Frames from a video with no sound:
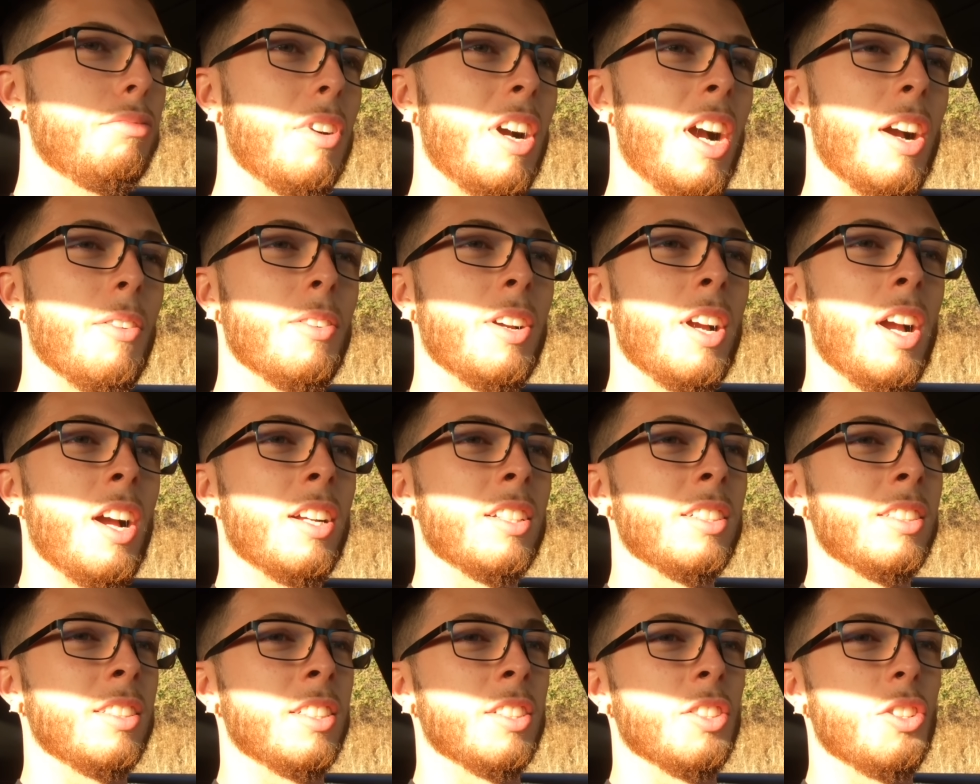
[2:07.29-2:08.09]
I've
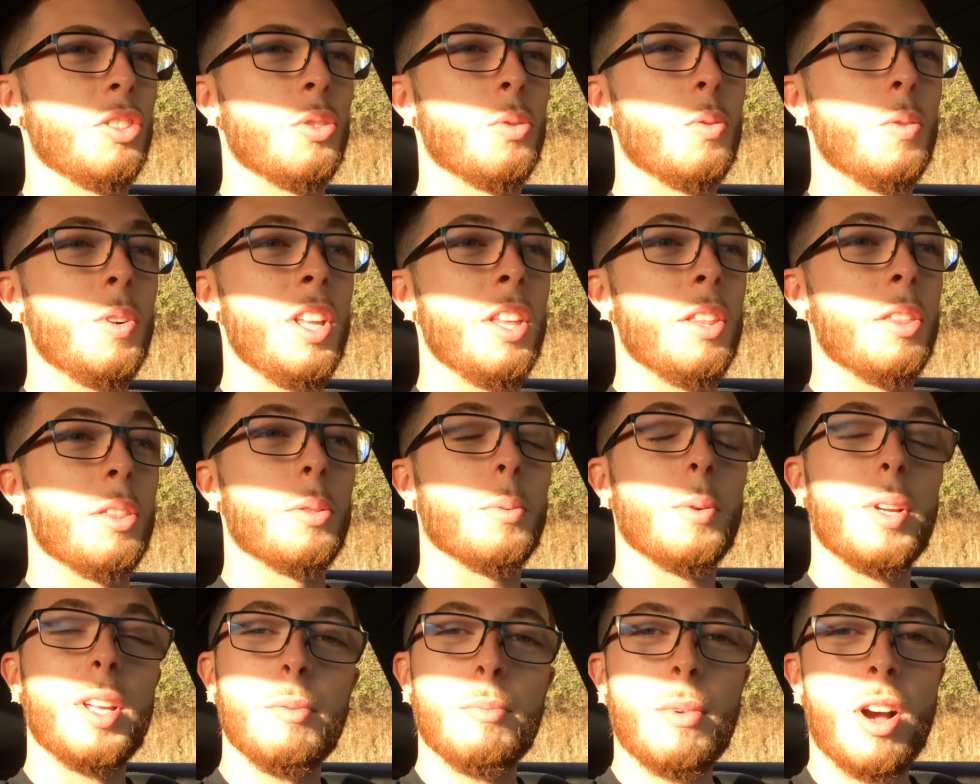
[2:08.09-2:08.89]
gotten
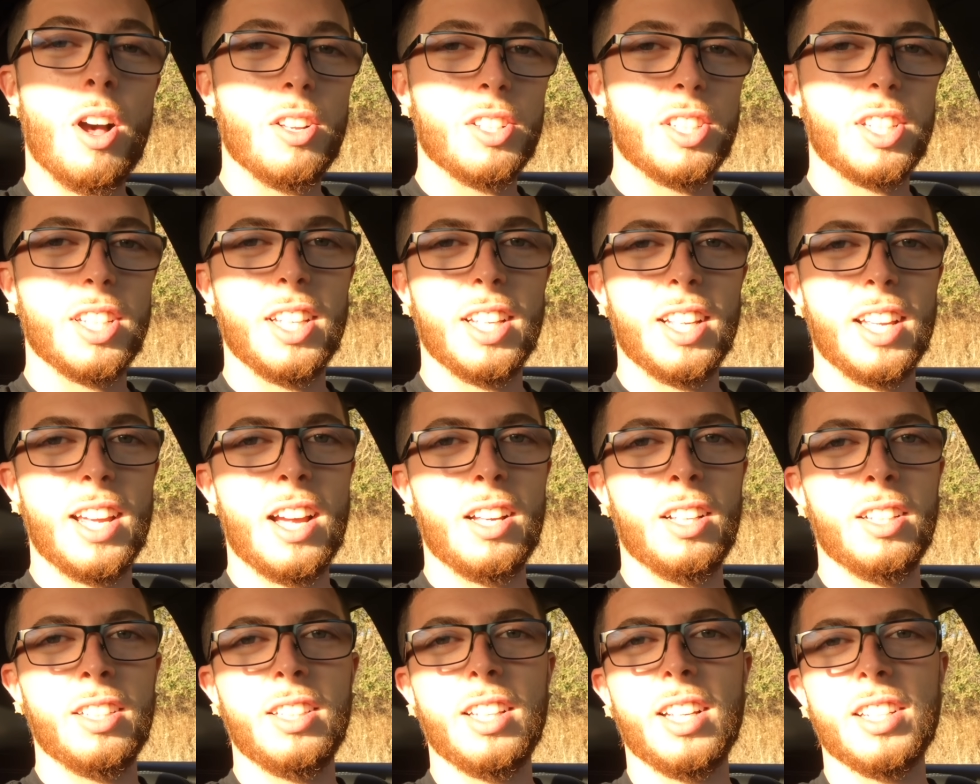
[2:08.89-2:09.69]
23 miles to the
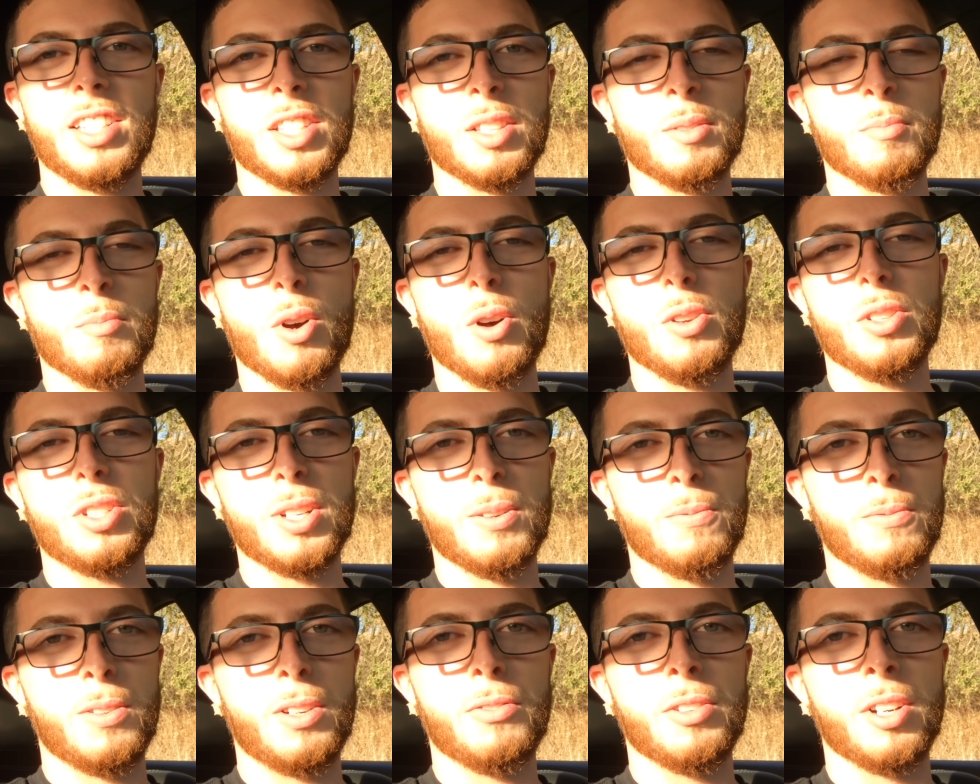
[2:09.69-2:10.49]
gallon. That's the most
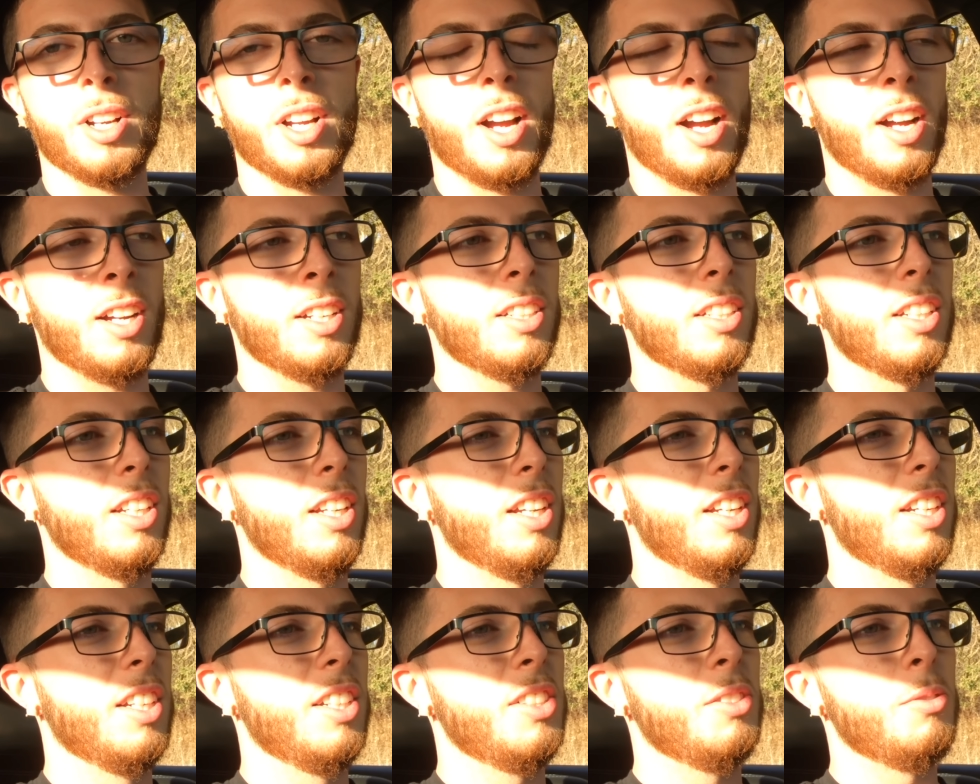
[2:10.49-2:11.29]
I've ever got,
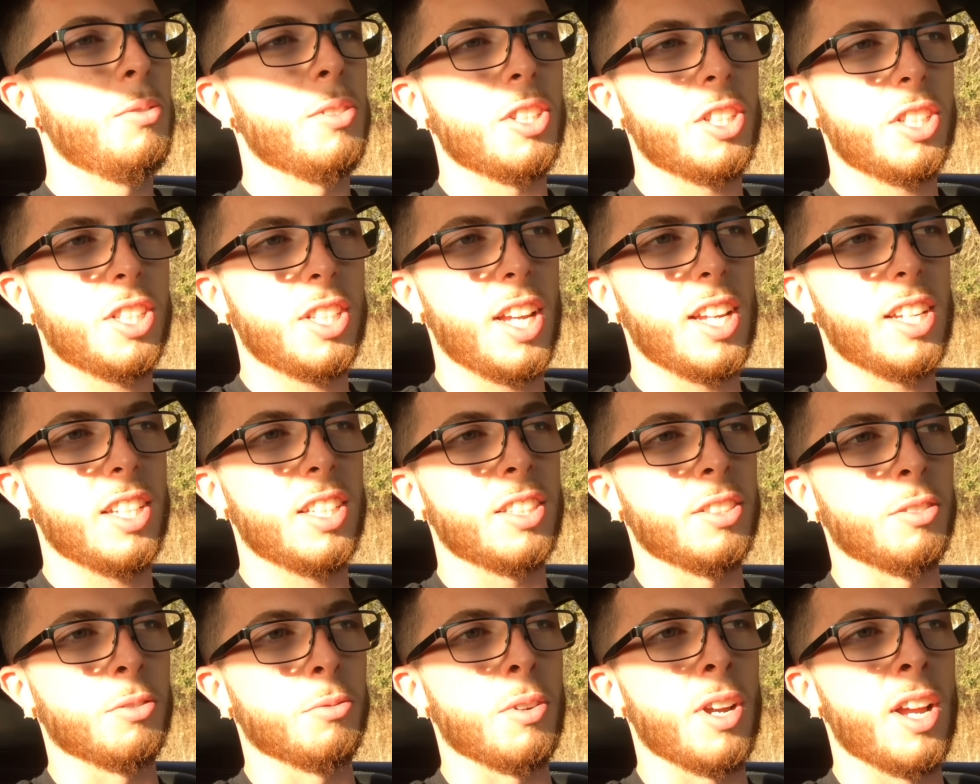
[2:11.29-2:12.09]
which takes
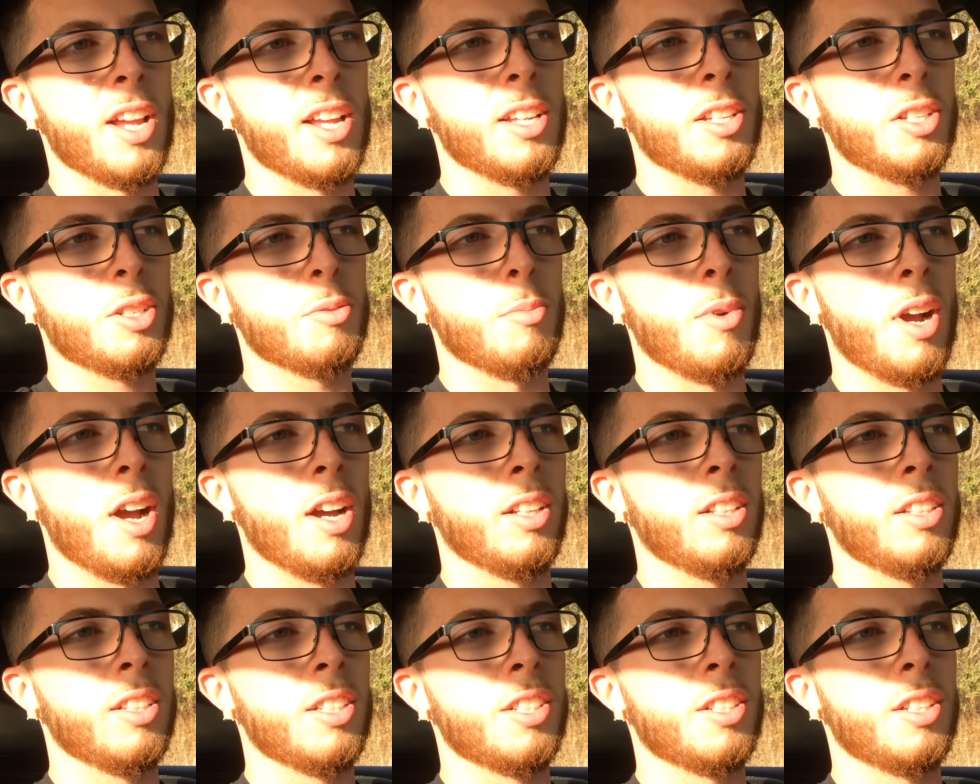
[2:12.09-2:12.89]
the range
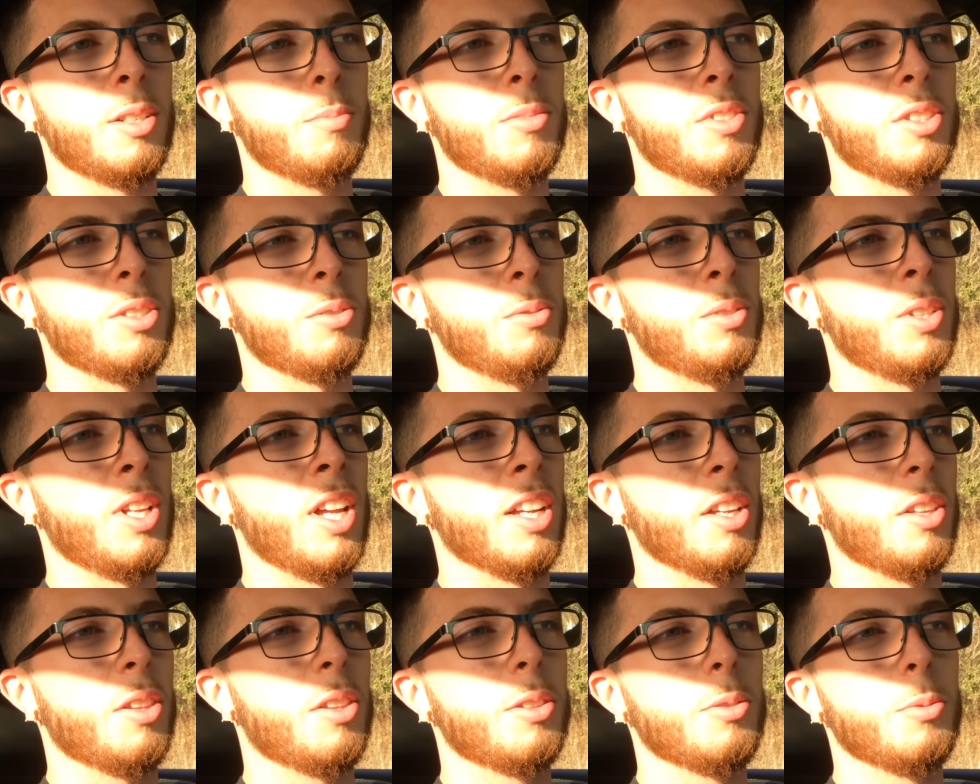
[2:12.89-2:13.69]
mileage up to
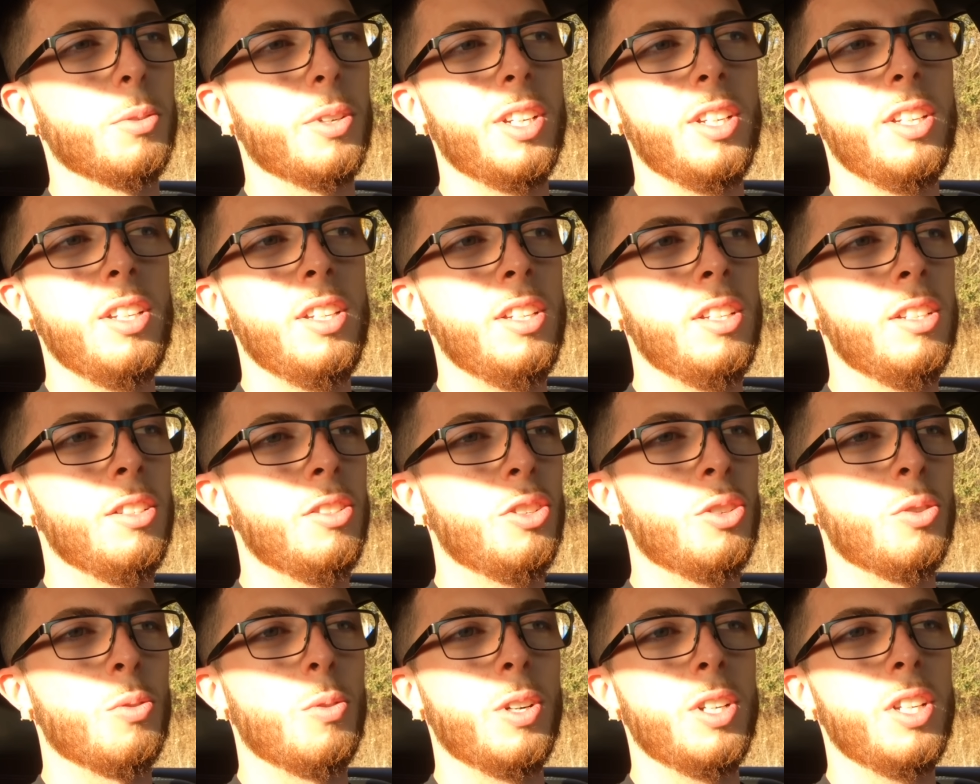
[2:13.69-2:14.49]
like
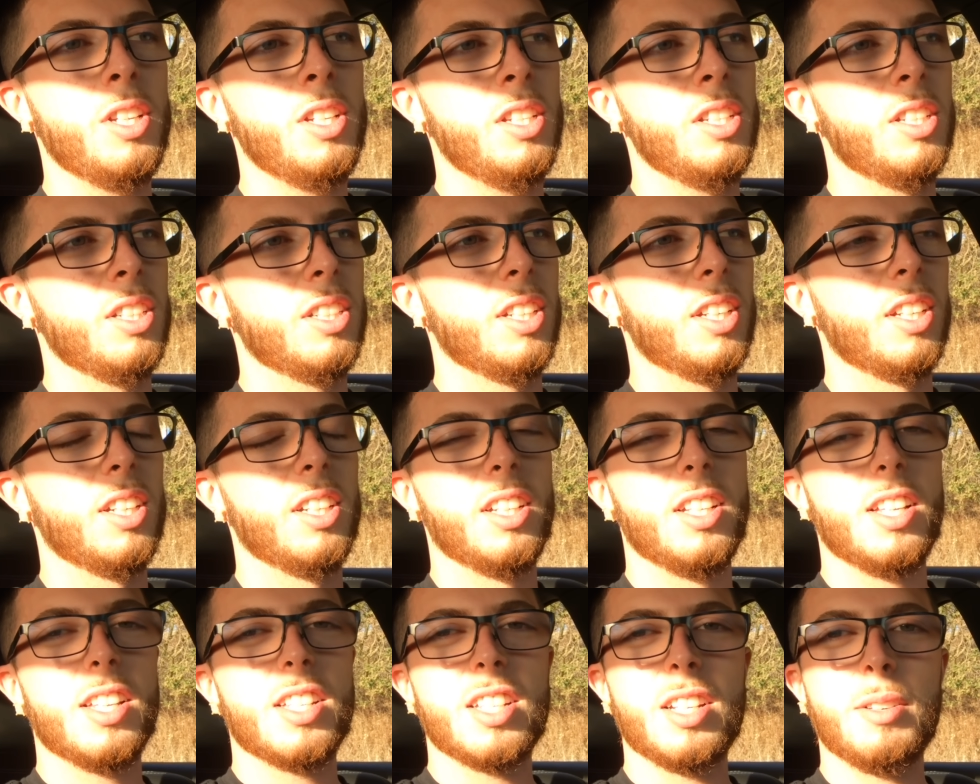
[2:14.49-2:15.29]
320,
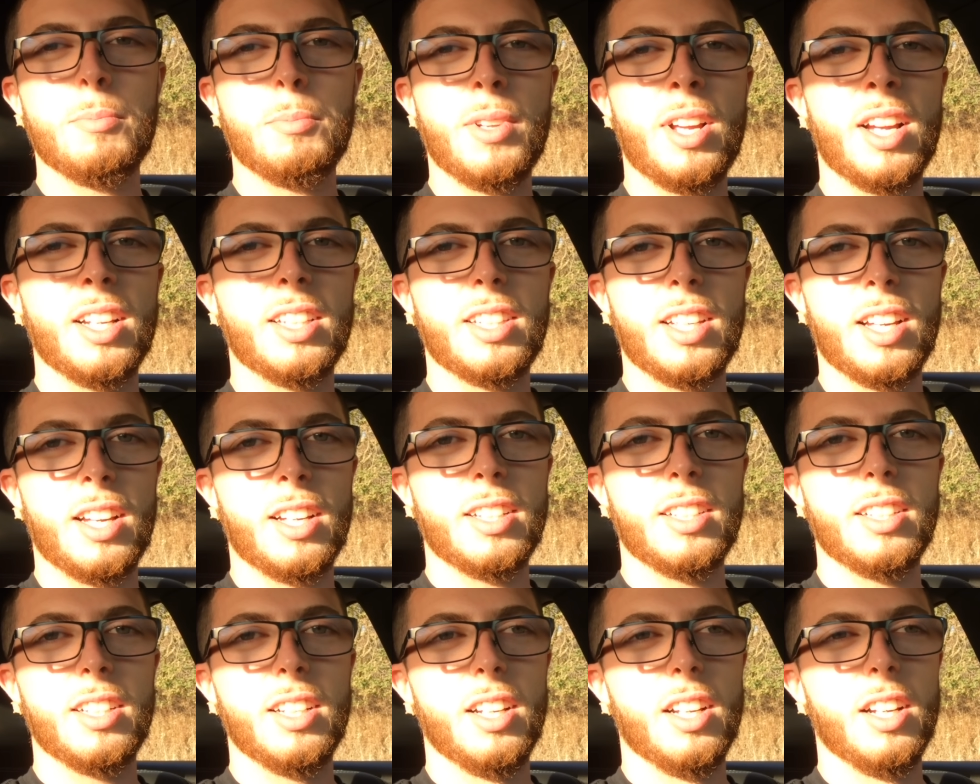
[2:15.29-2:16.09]
something like that.